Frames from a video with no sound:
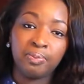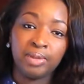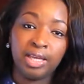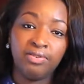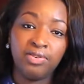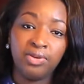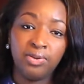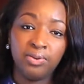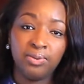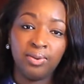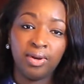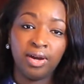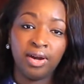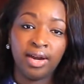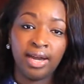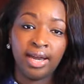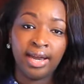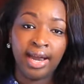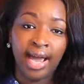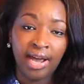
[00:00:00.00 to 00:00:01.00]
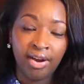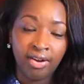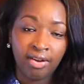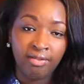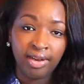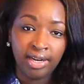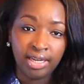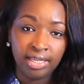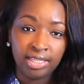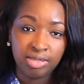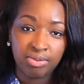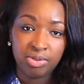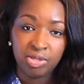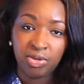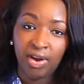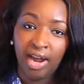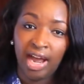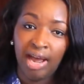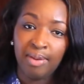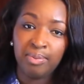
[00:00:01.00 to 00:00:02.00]
If you are not already
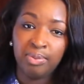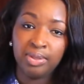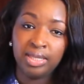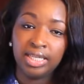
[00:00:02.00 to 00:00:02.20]
subscribed,